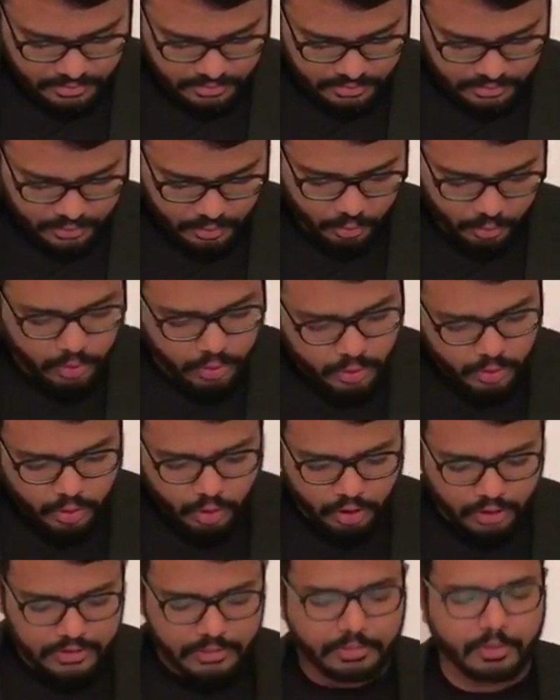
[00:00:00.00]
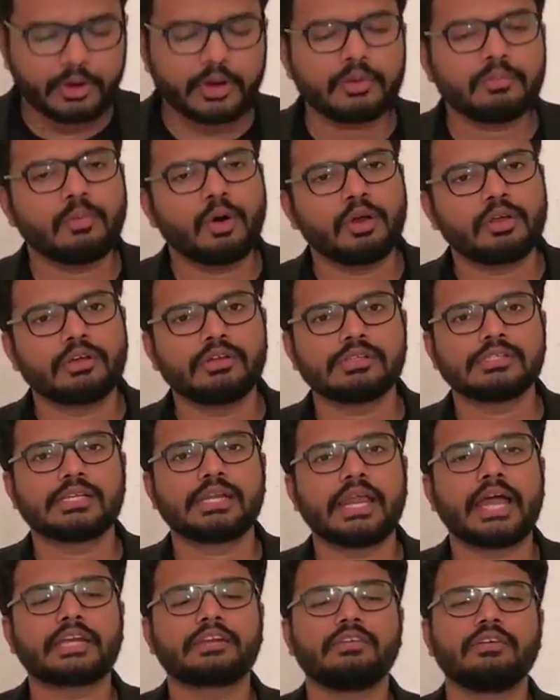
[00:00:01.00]
So what do you call the protein molecules that
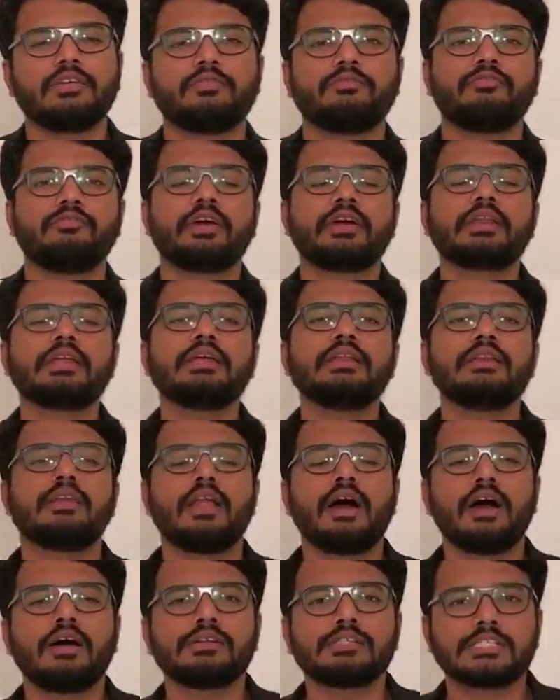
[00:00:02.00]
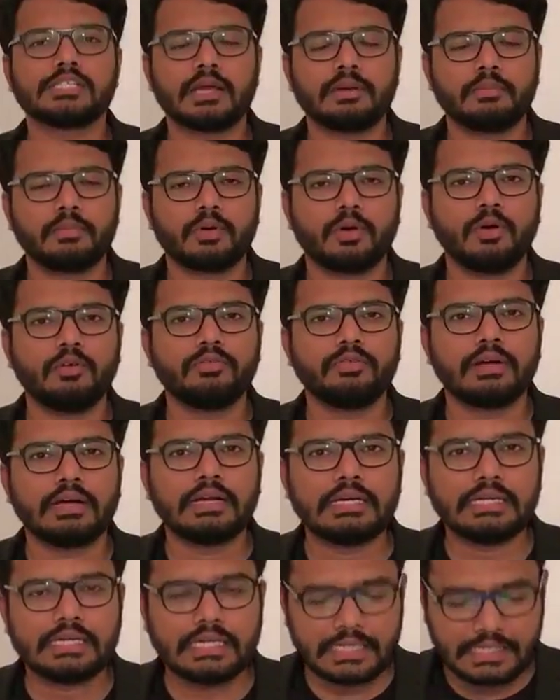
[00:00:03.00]
activate very large number of
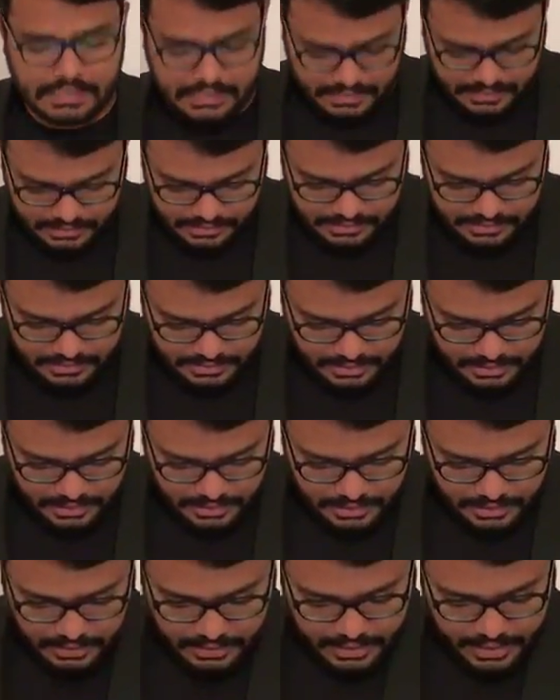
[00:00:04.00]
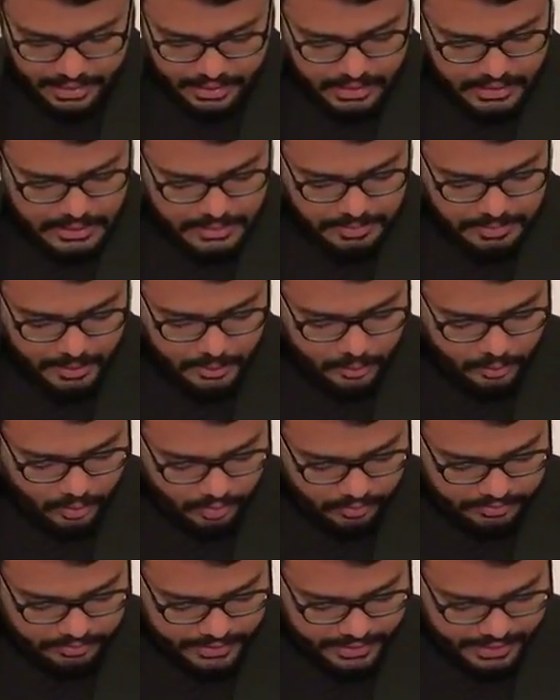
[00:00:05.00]
T cells irrespective
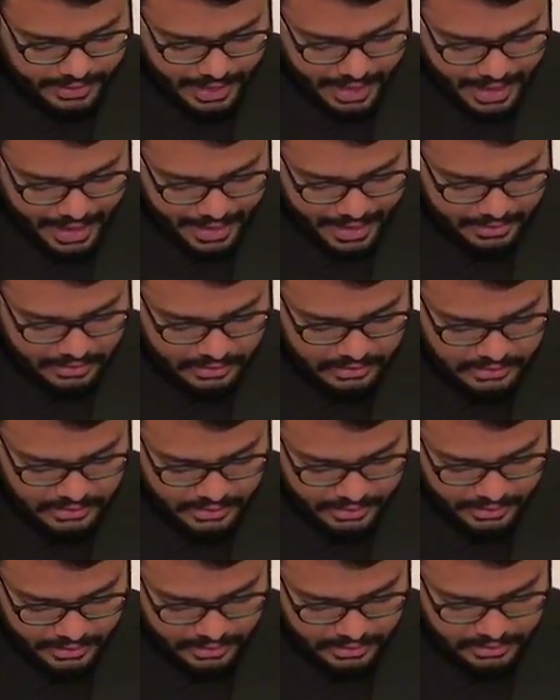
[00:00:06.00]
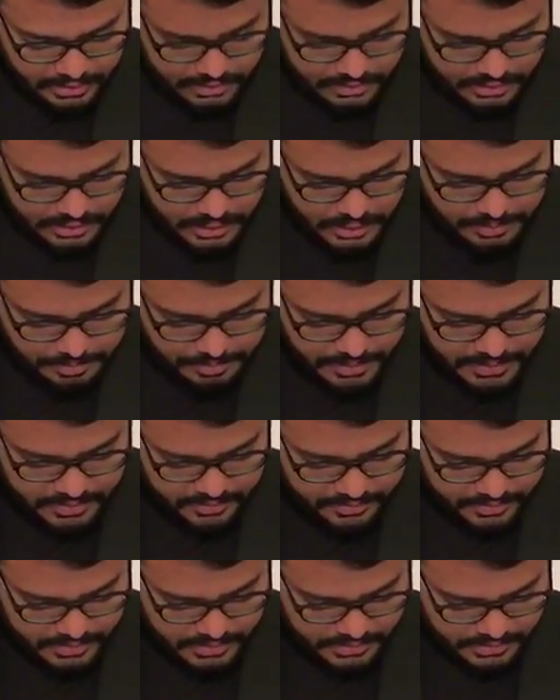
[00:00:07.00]
of their antigenic
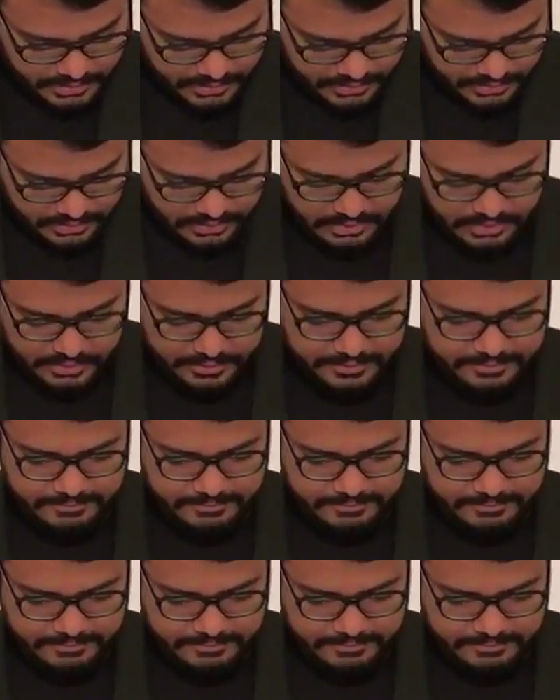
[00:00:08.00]
specificities?